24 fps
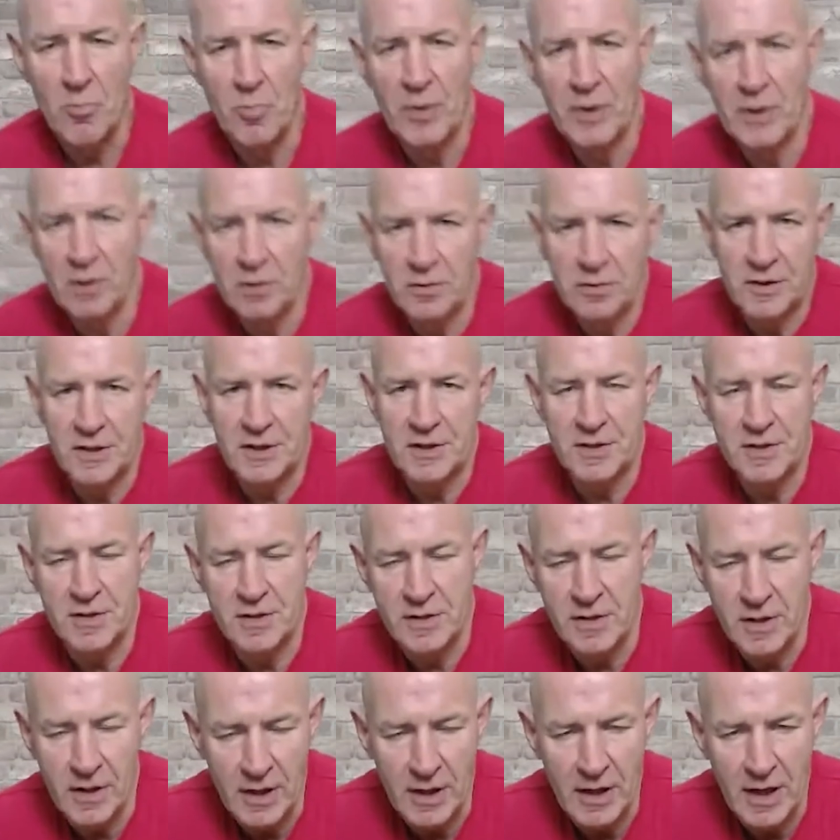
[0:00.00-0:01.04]
build this
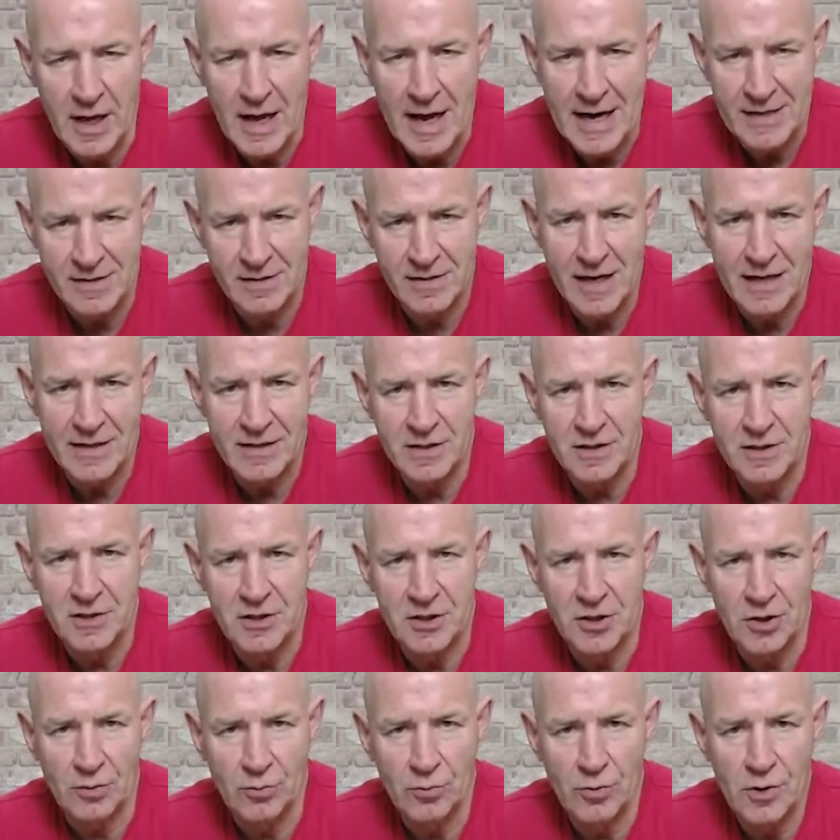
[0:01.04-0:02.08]
exercise into
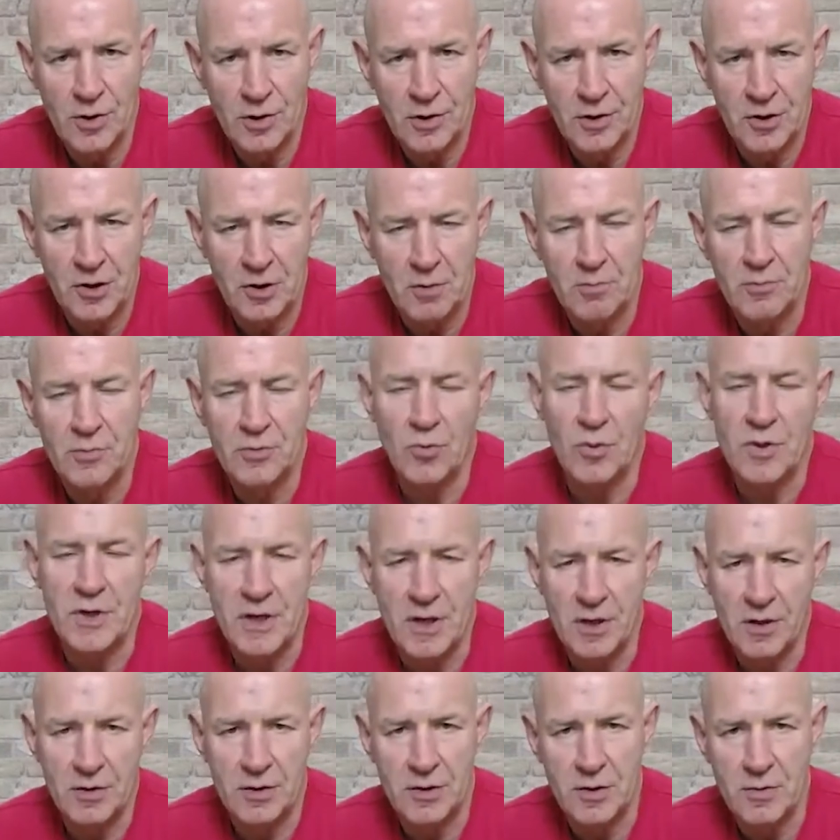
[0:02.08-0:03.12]
your workup. What you
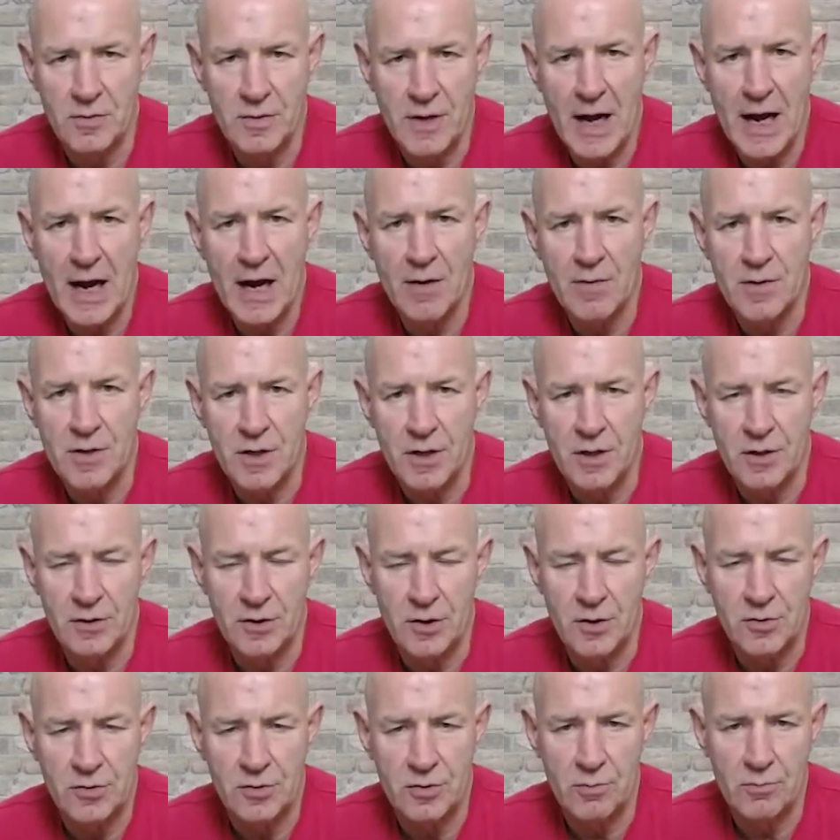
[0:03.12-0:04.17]
can do now, you can
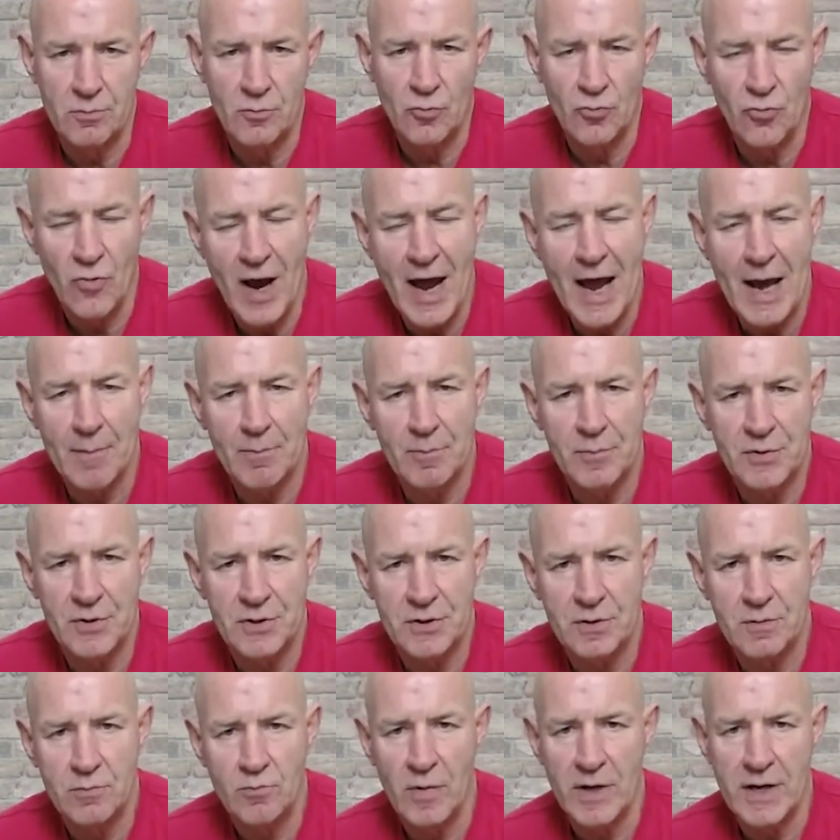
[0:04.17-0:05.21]
do some
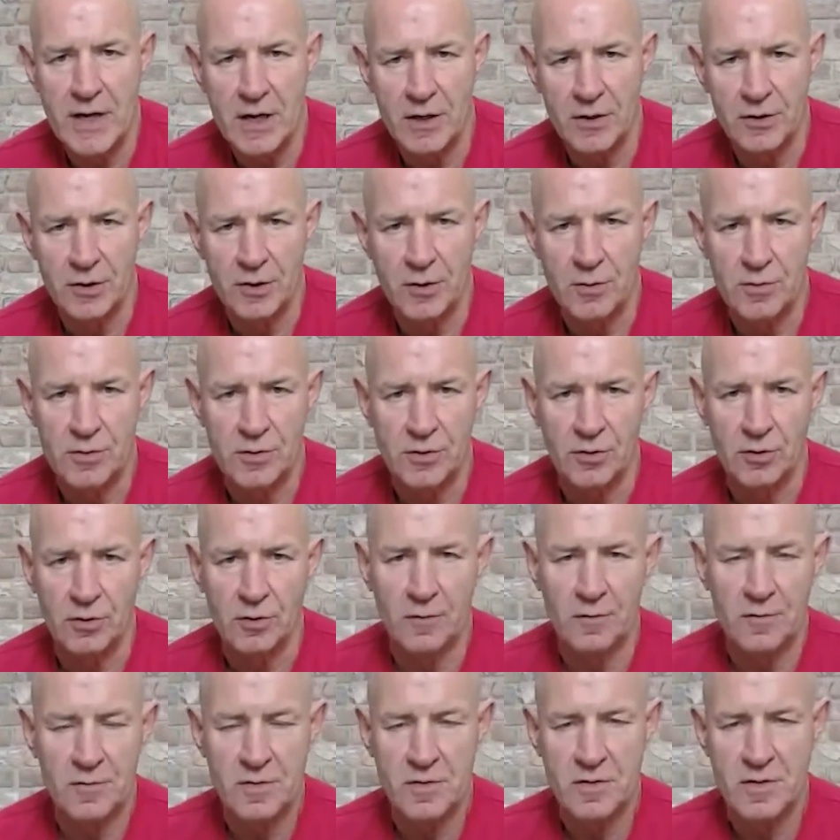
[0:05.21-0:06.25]
reps where you do
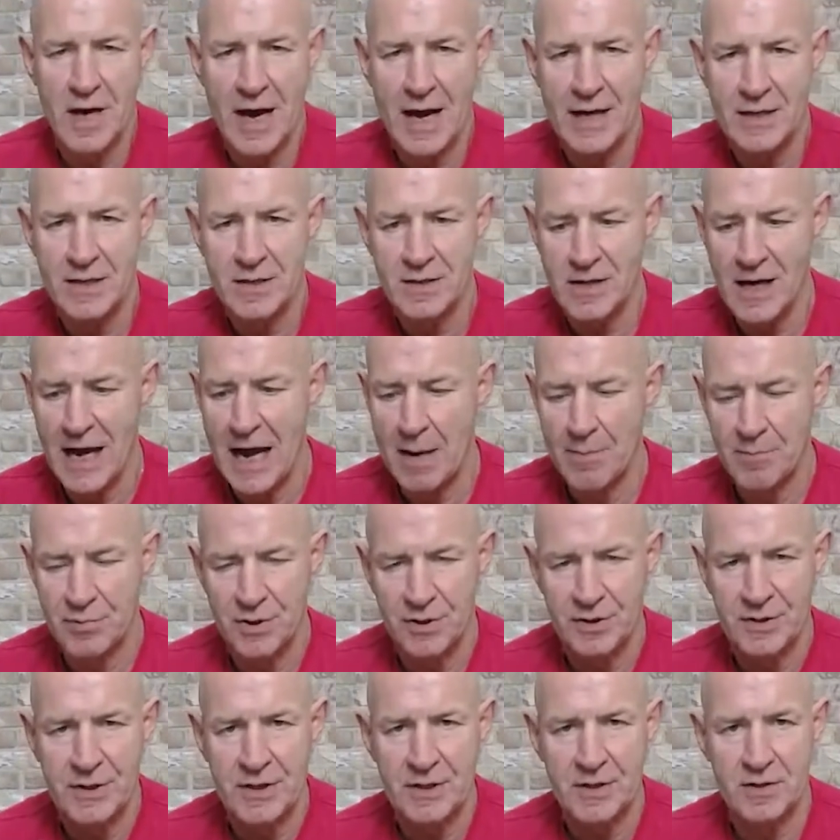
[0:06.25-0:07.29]
sort of 10 taps
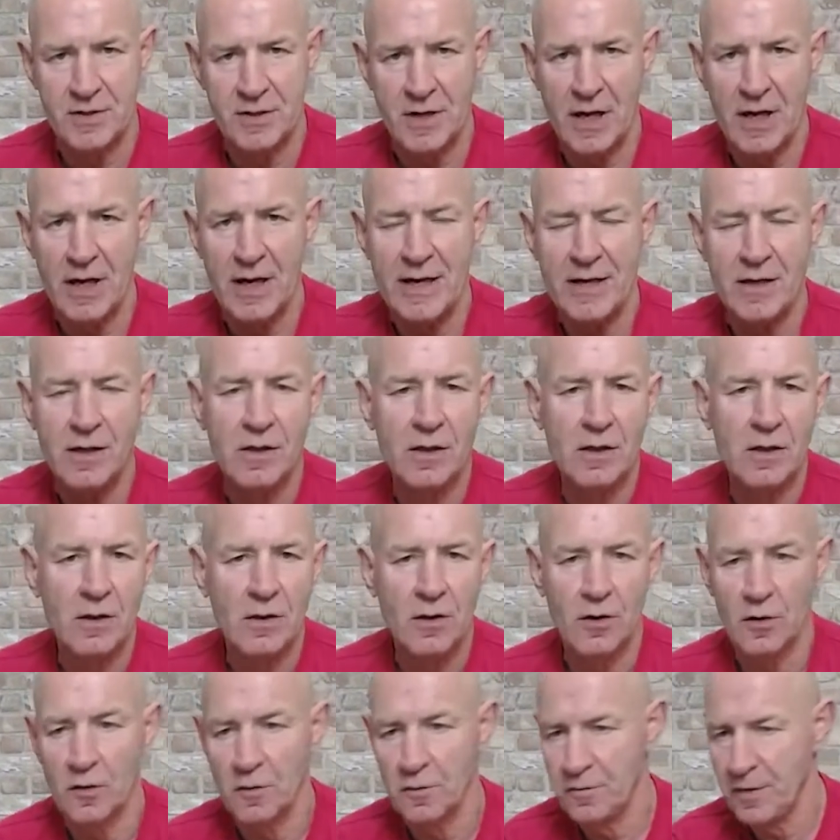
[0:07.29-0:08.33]
on each side,
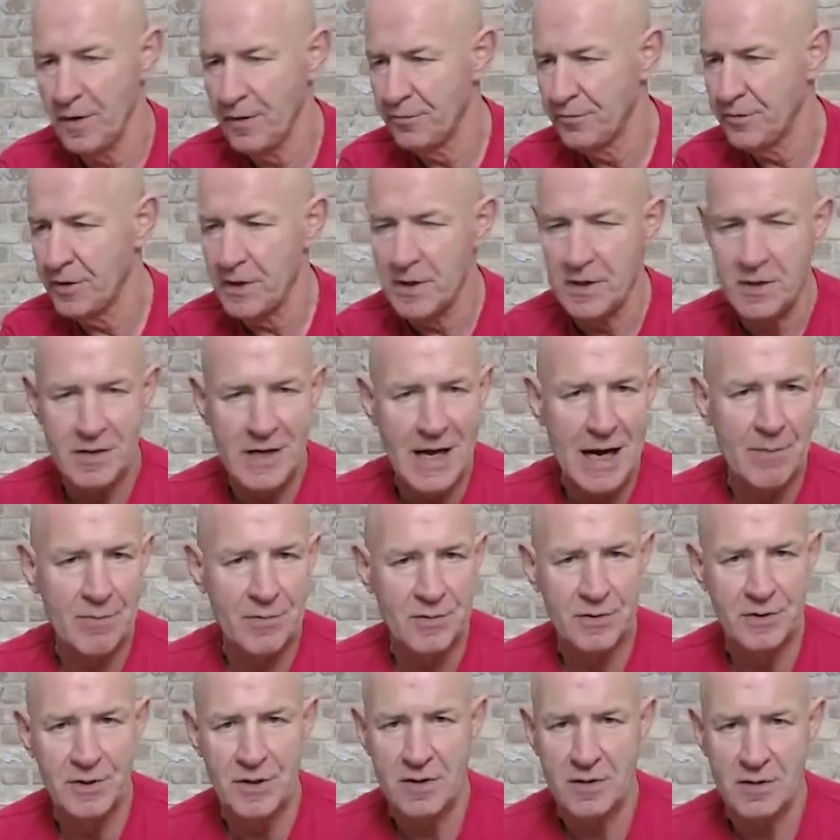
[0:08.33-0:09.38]
or 15 taps
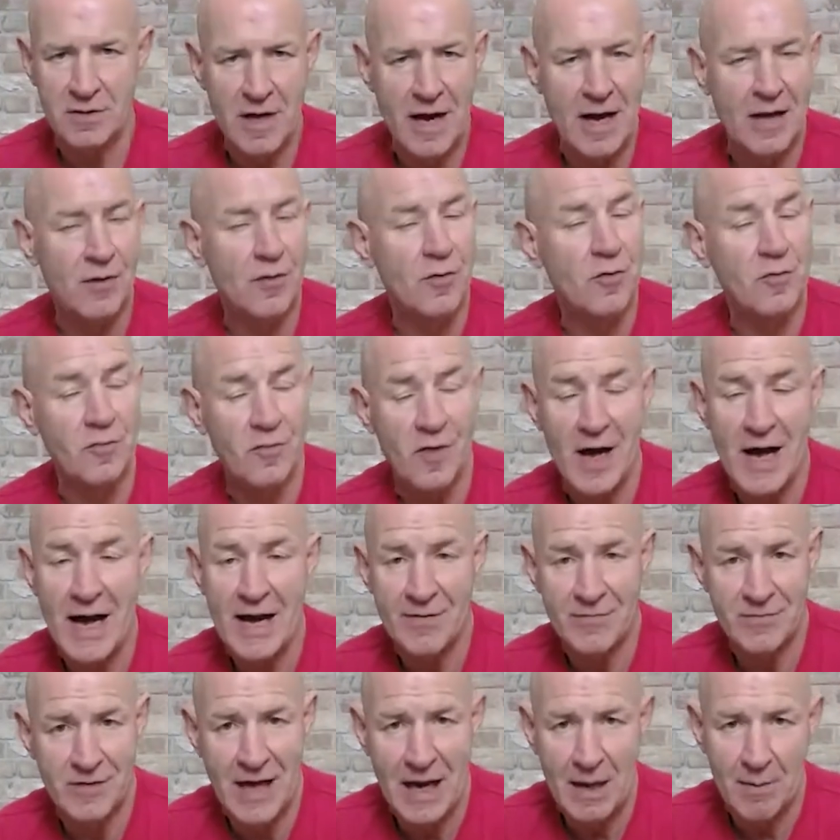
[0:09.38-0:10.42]
on each side, or 5
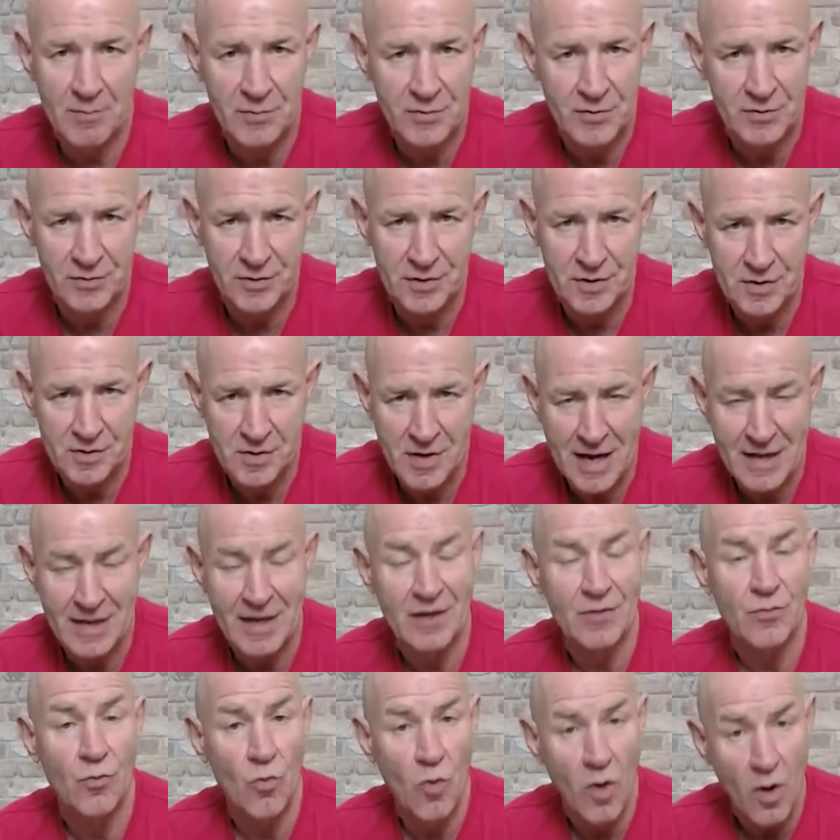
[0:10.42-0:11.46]
taps on each side.
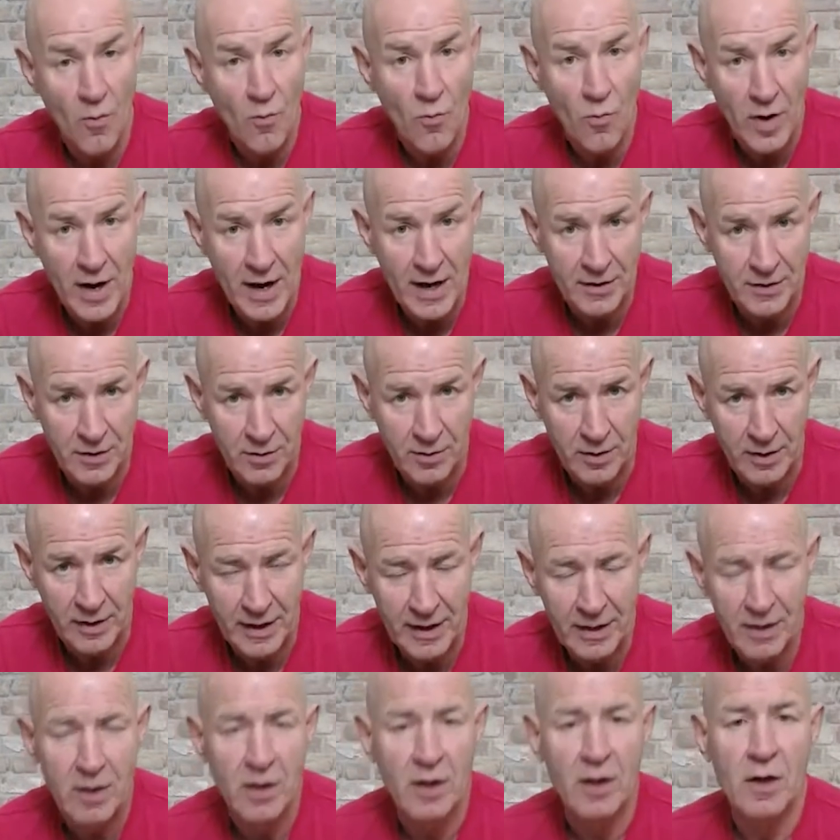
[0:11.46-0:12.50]
That's one way of doing
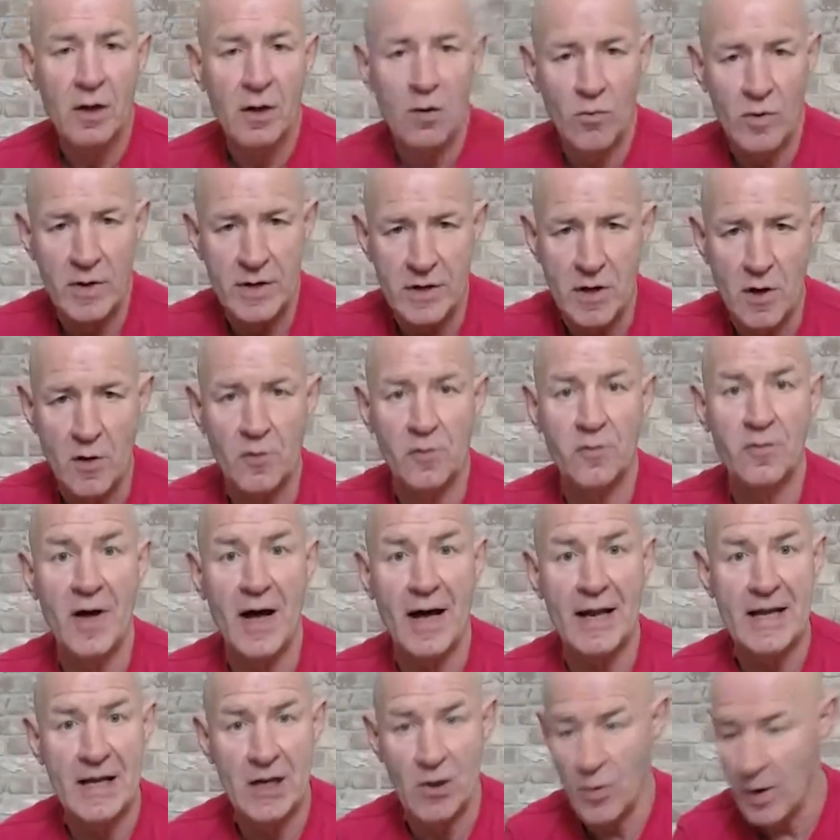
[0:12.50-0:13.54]
it, where you go
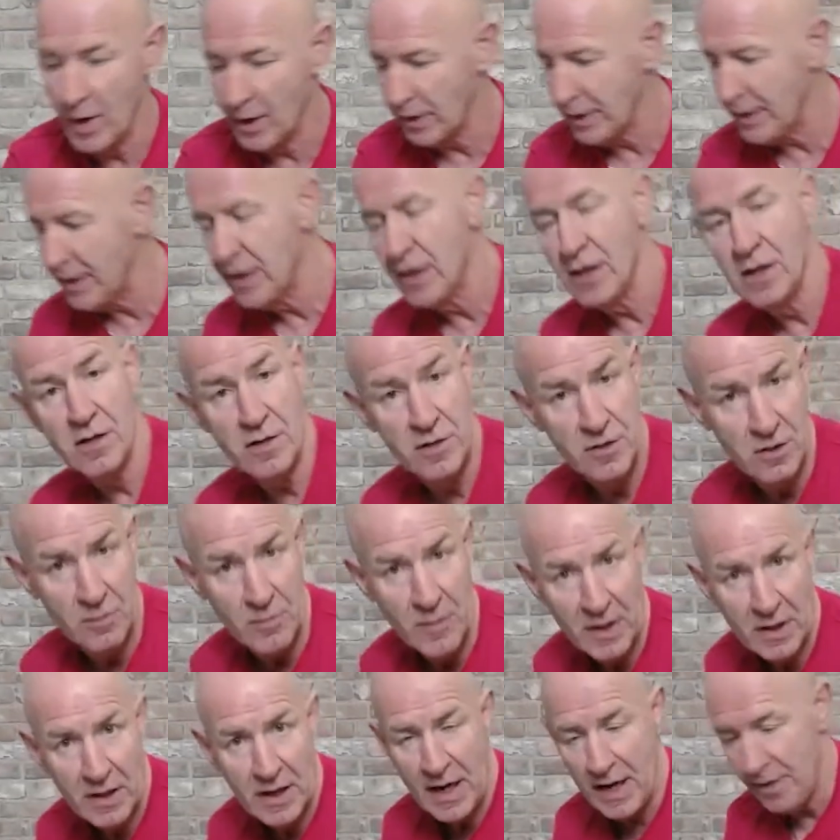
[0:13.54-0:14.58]
fairly quickly, something
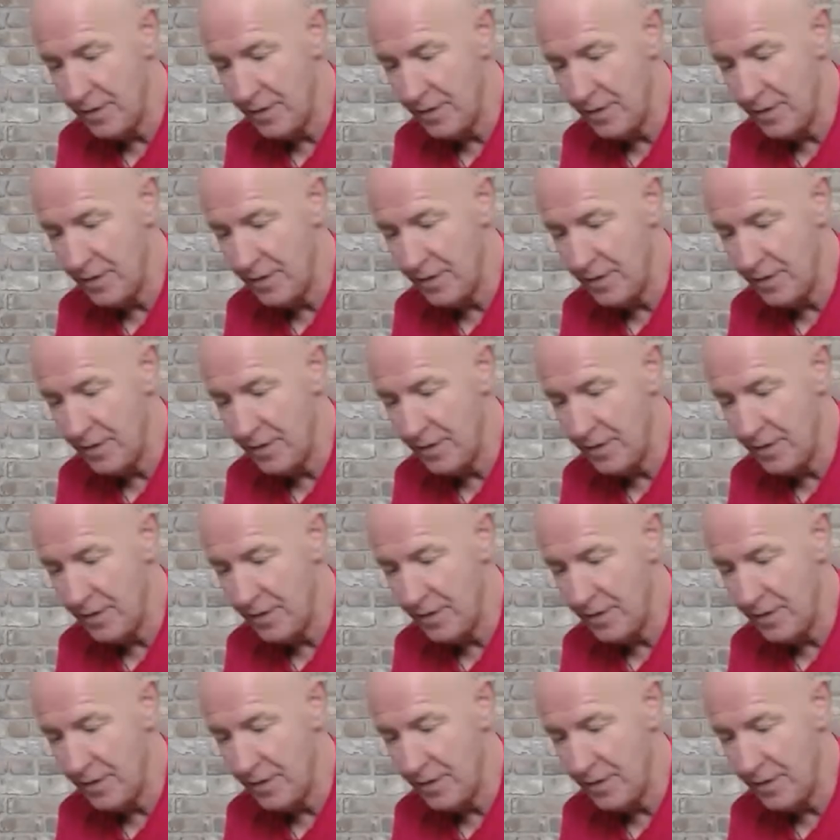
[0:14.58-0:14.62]
like